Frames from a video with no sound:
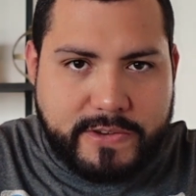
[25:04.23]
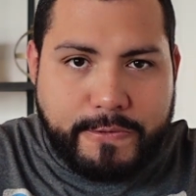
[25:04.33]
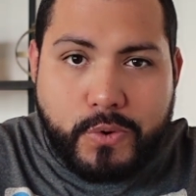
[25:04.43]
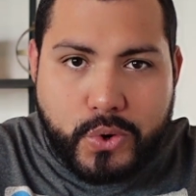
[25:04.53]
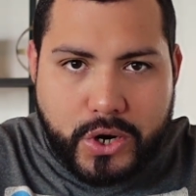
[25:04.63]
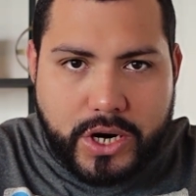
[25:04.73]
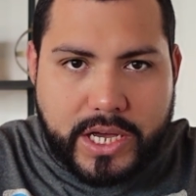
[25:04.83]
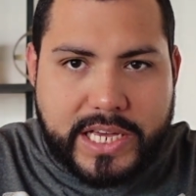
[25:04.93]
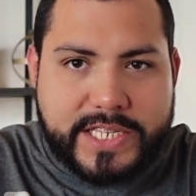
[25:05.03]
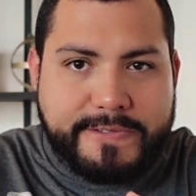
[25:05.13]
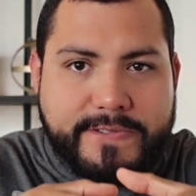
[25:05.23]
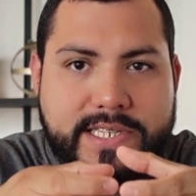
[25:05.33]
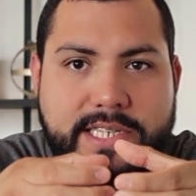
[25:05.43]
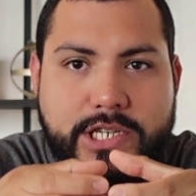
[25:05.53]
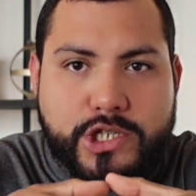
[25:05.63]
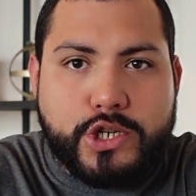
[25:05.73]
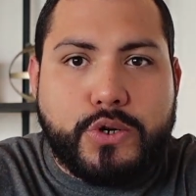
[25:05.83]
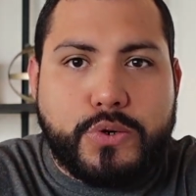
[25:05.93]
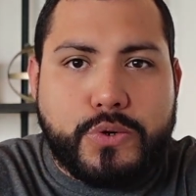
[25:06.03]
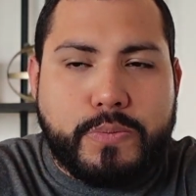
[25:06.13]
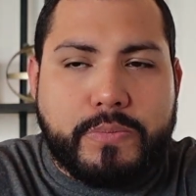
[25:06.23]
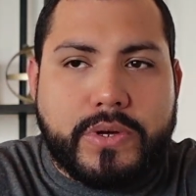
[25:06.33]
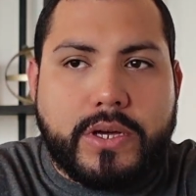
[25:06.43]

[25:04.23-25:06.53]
for, his physician group,